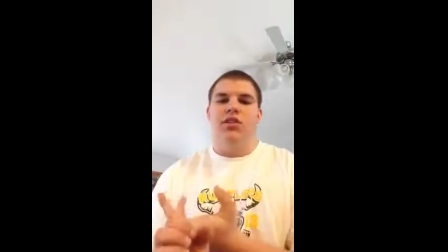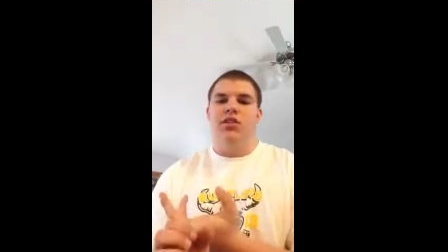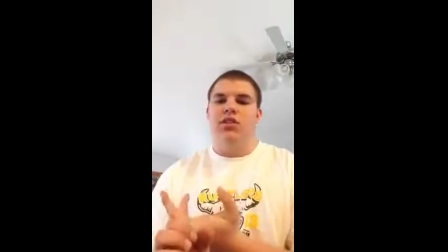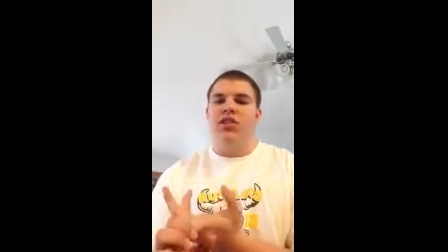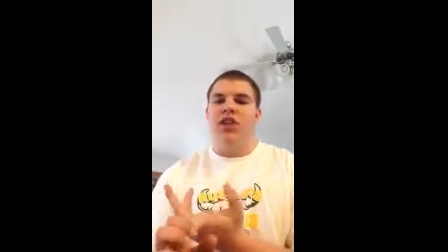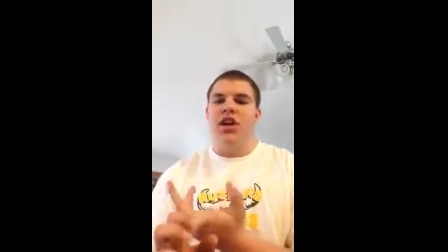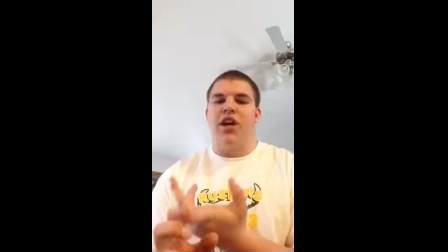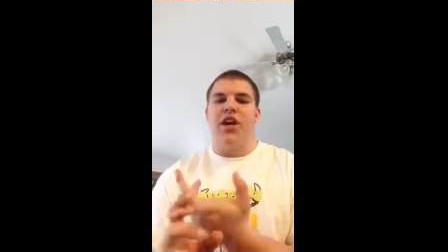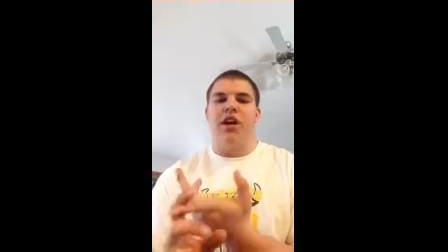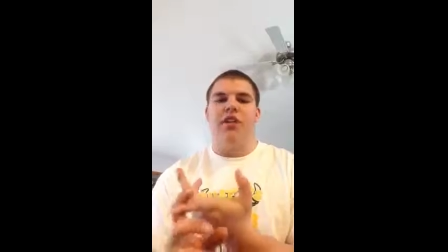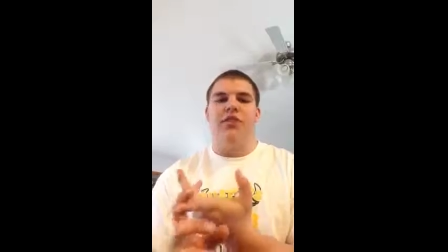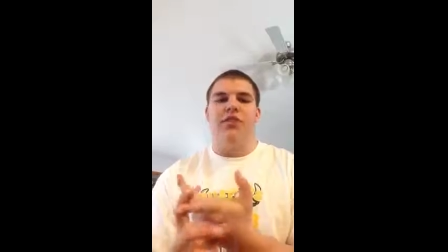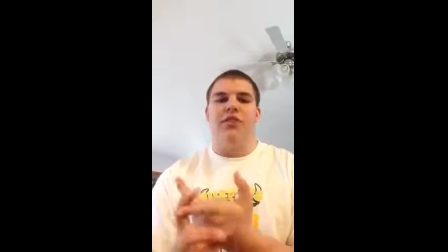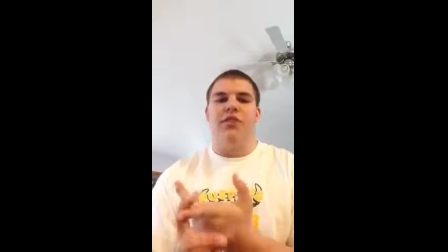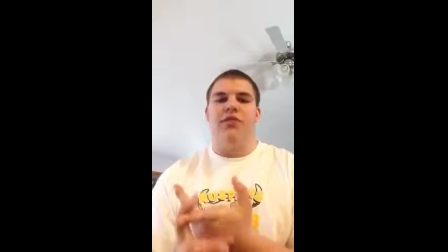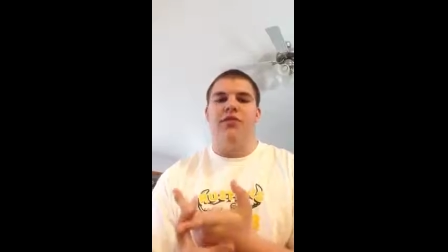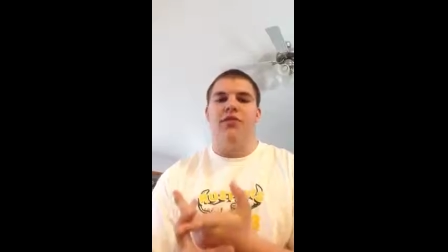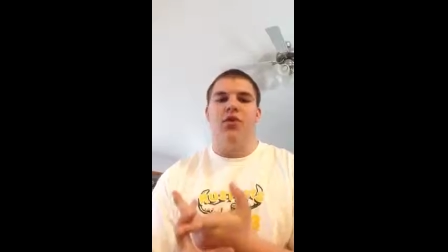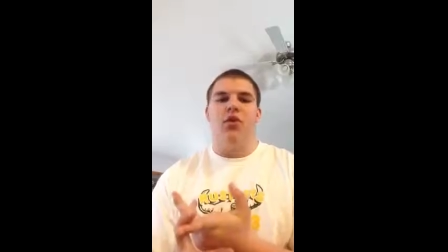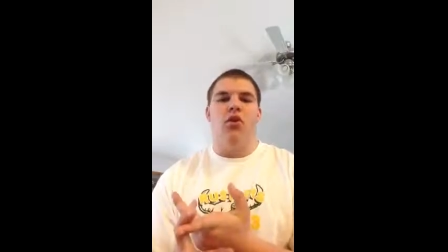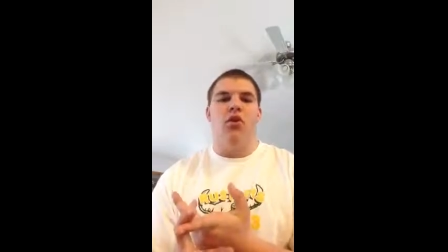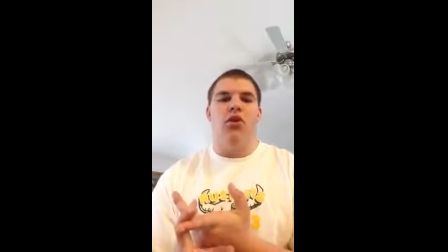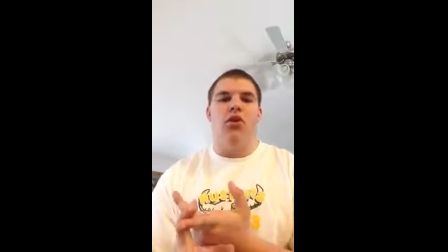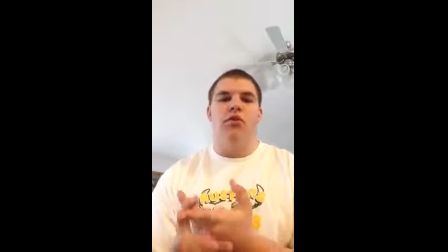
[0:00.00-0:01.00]
check out their
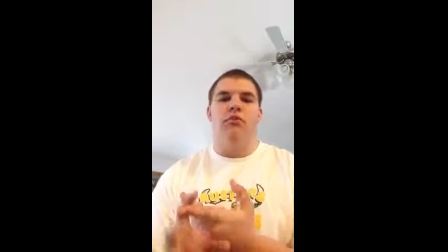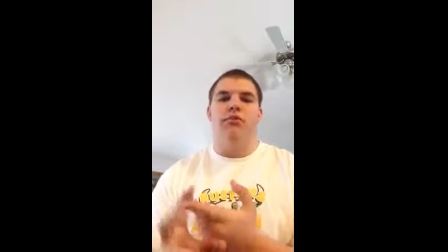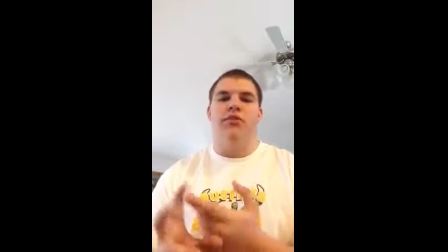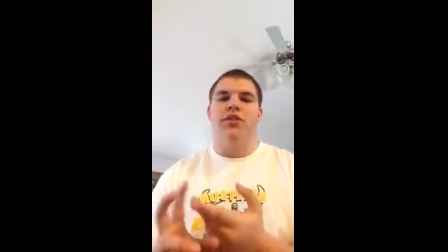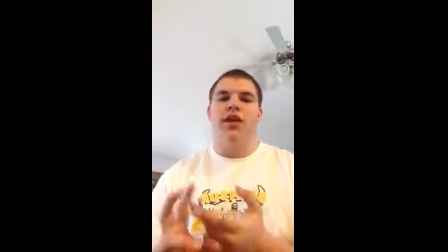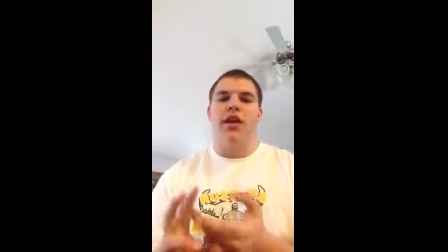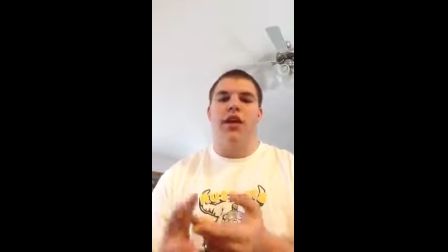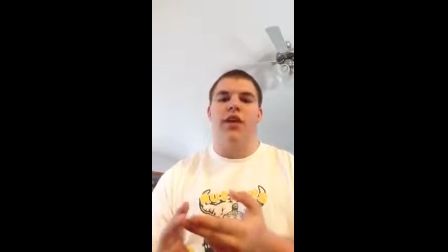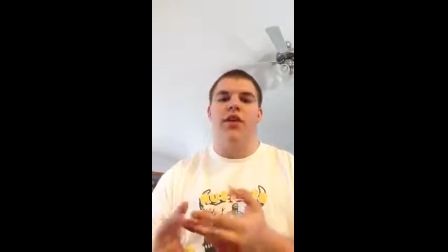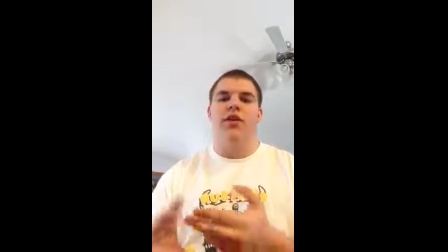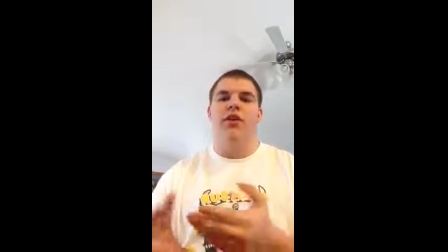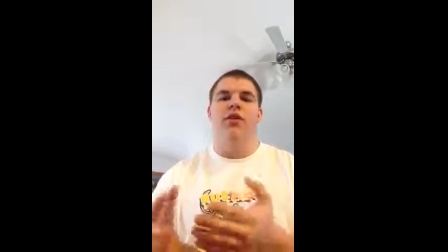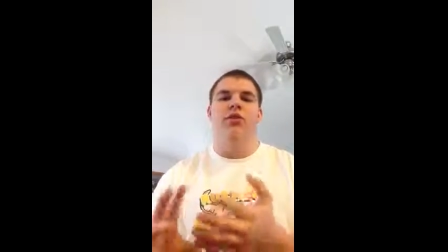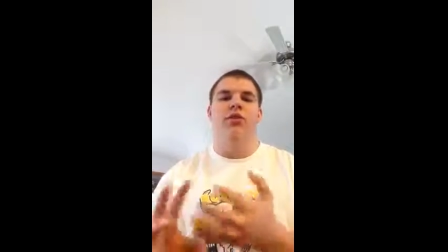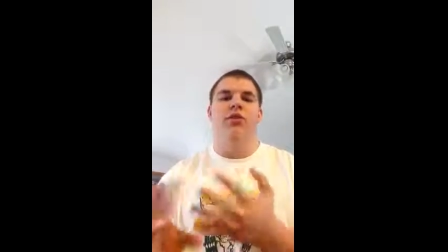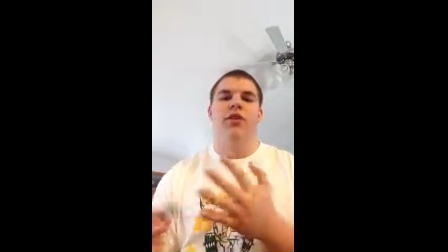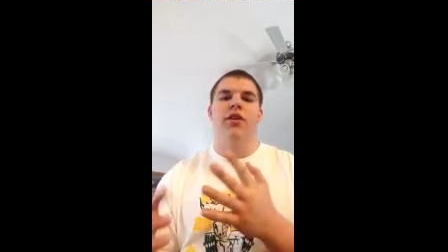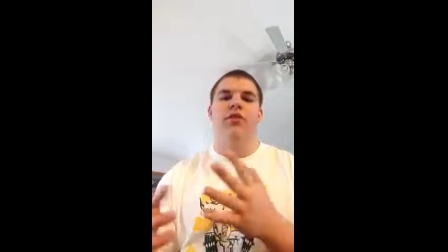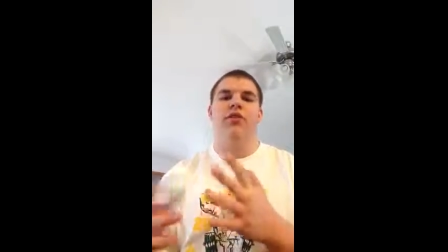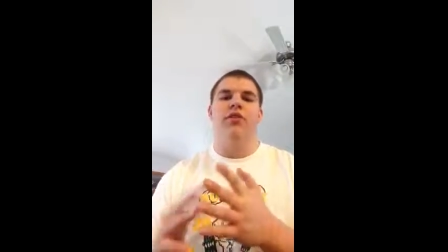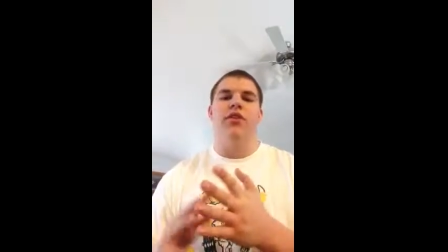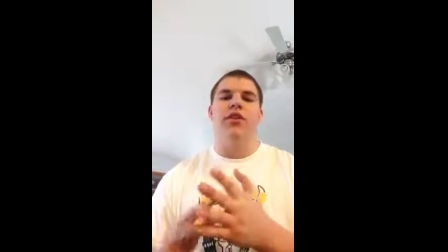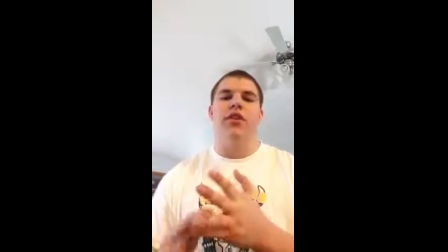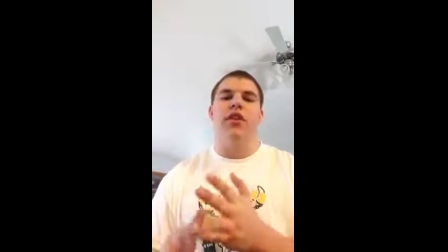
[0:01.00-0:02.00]
forums. Like, you do
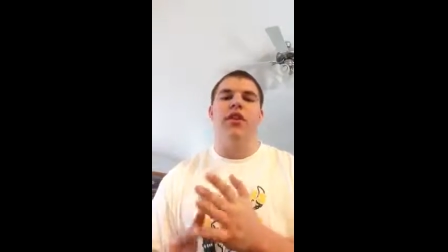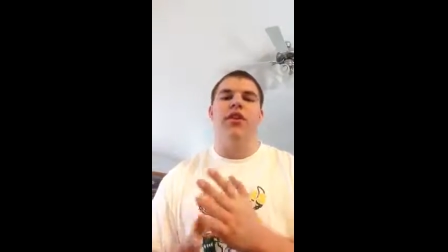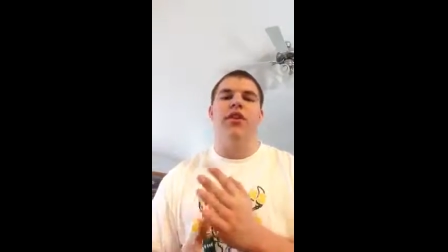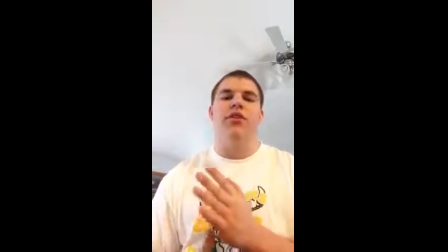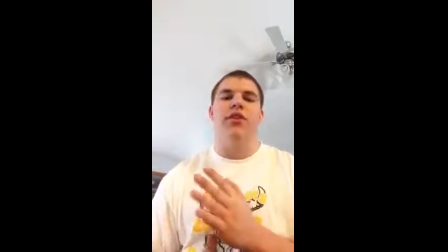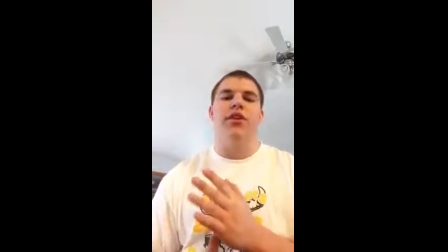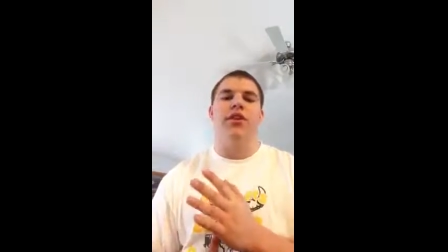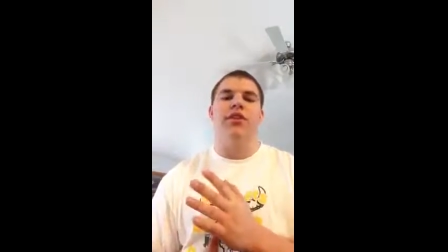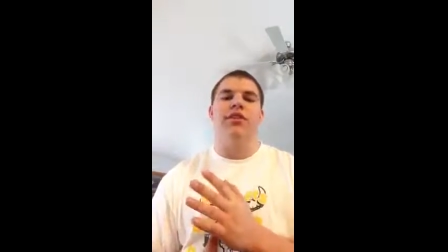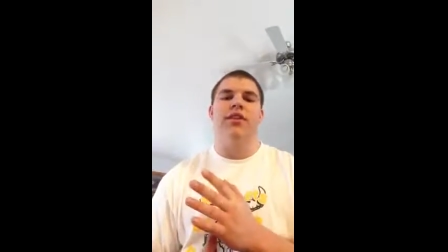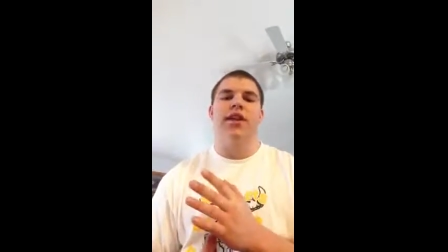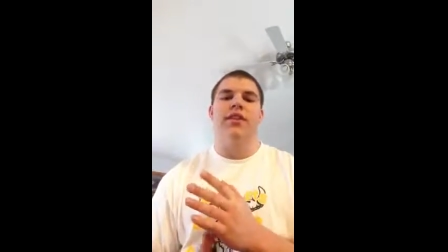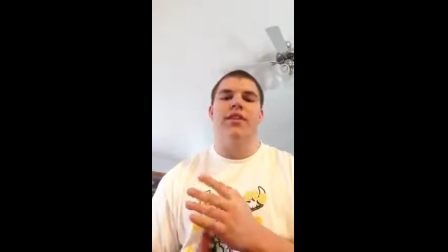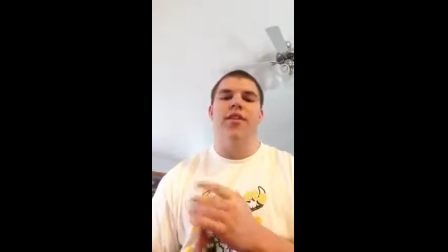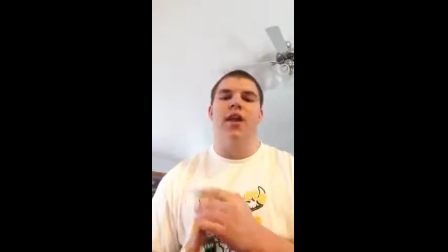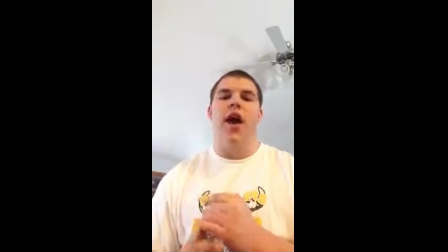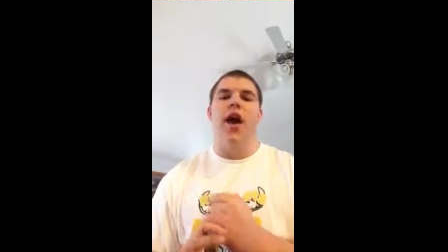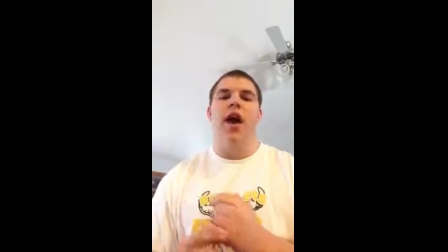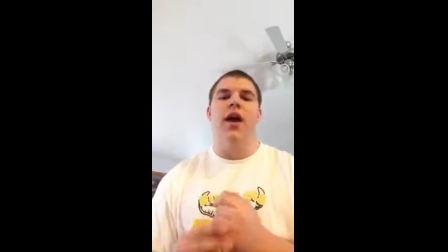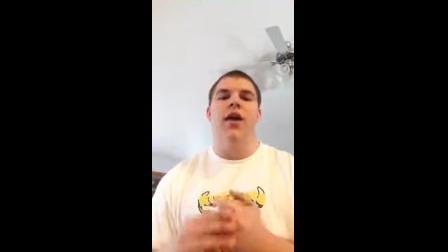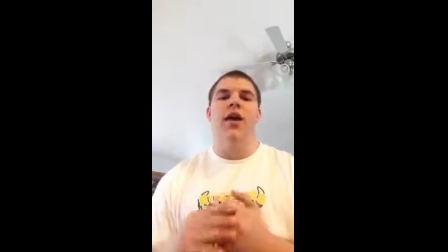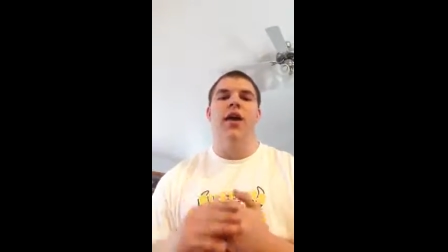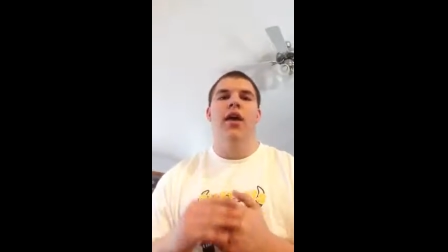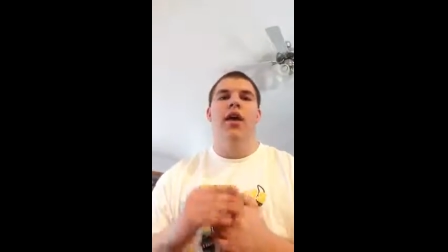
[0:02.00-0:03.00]
different little things like
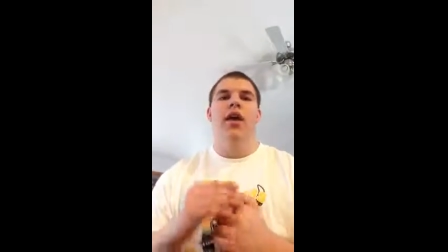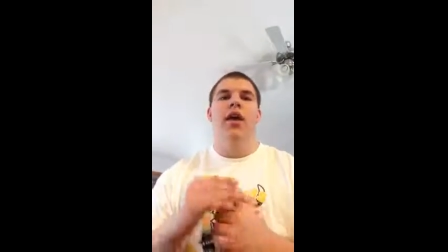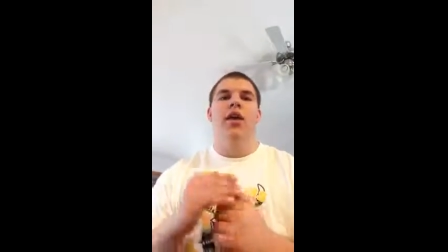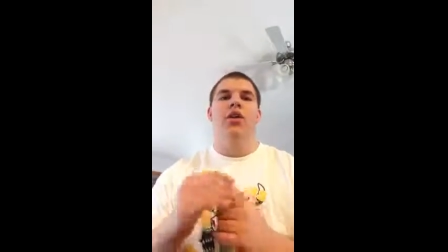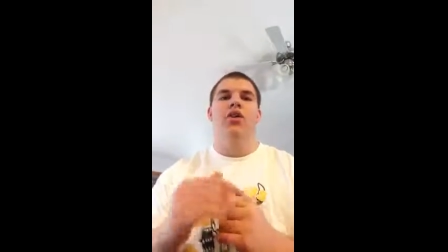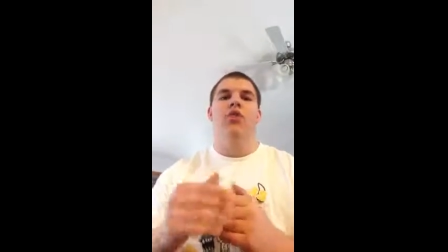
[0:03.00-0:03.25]
that.